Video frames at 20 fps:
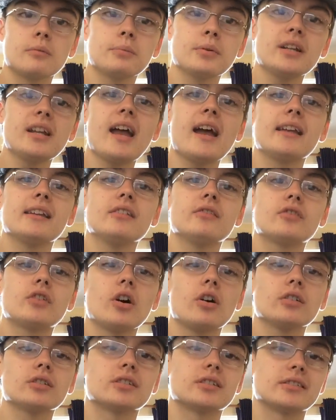but yeah, you've
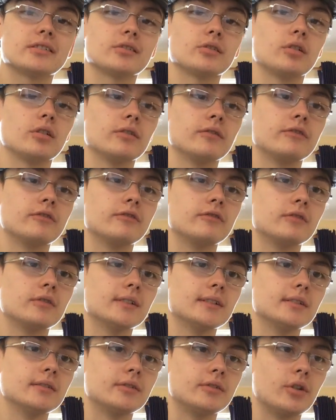got to sort of
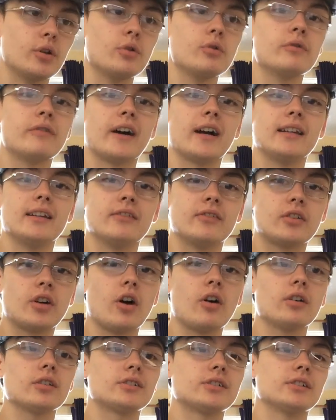do that. You've
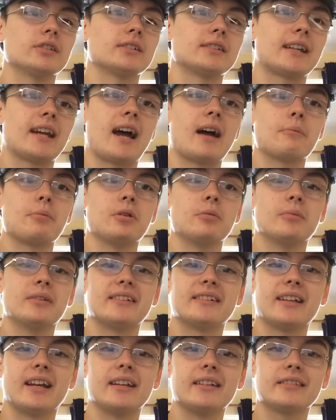got to cap your
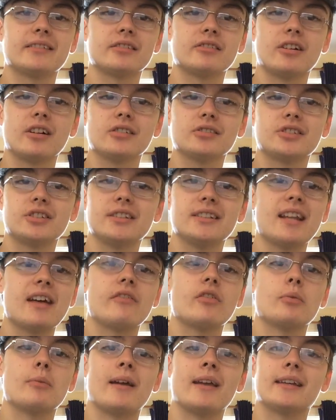mistakes or else you'd
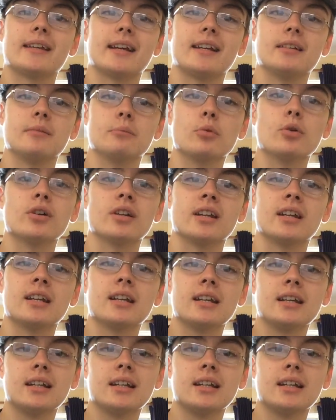never make any money.